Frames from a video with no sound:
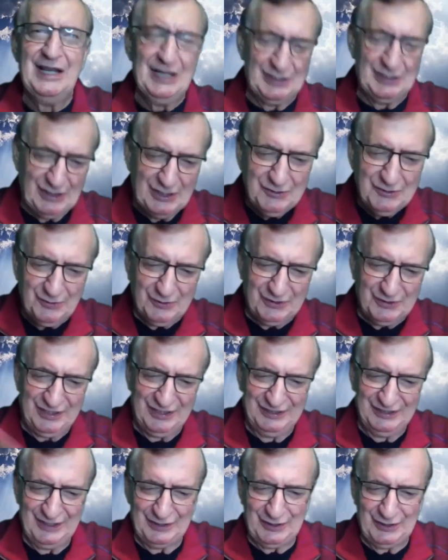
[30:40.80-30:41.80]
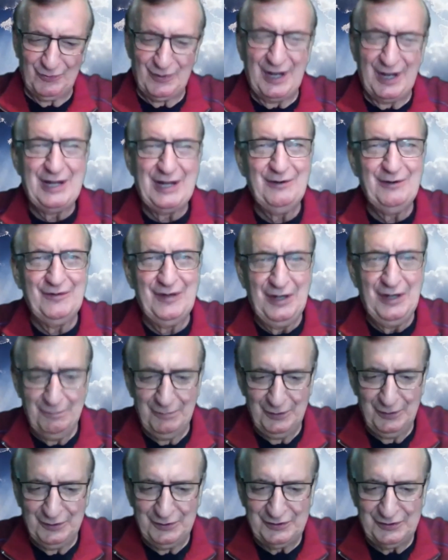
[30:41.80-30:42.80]
It's interesting that the writer of
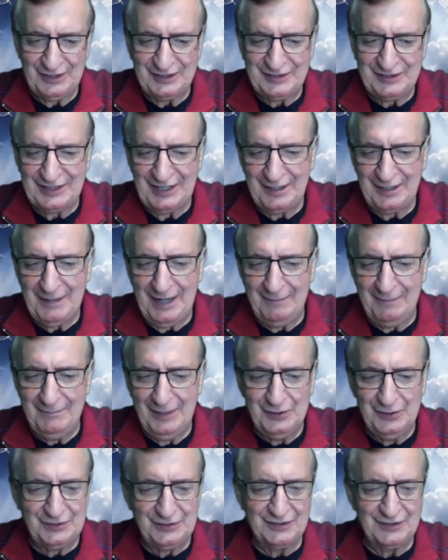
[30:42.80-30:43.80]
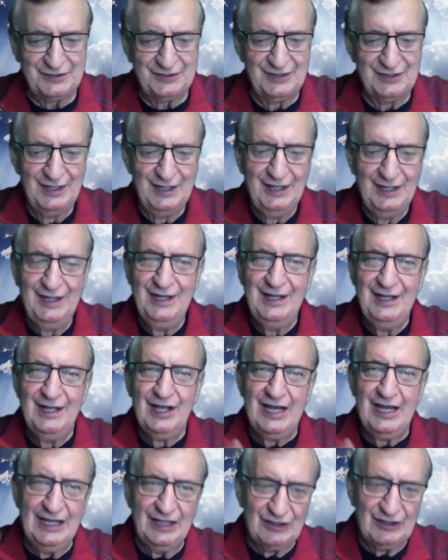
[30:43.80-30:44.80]
Hebrews said about Moses,
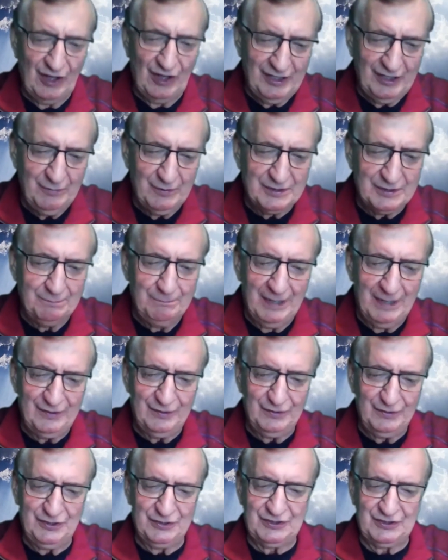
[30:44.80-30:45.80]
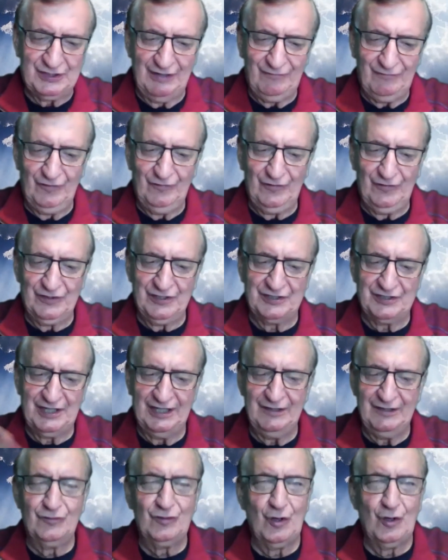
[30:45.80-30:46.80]
he thought it was better to suffer for the
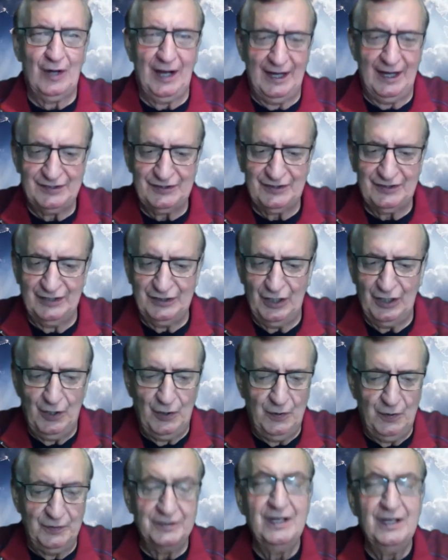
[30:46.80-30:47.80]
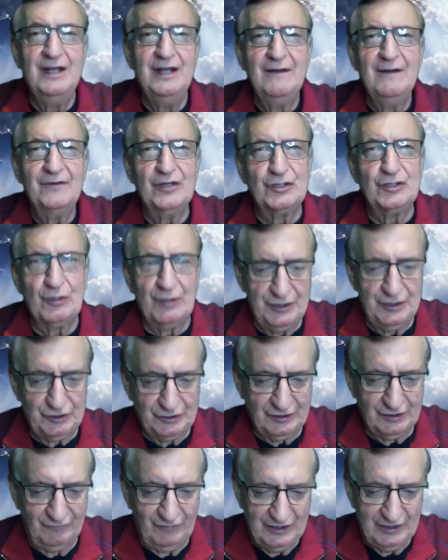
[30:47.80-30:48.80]
sake of Christ than to own the
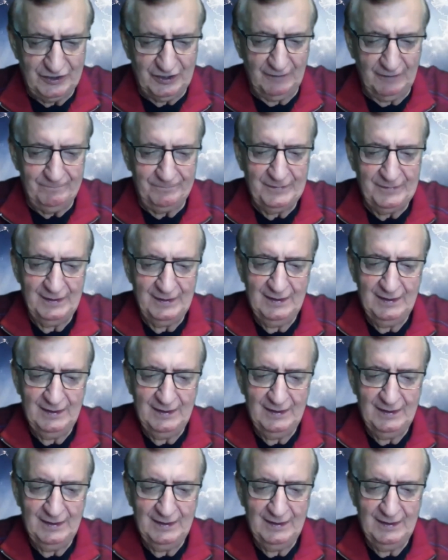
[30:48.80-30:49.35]
treasures of Egypt.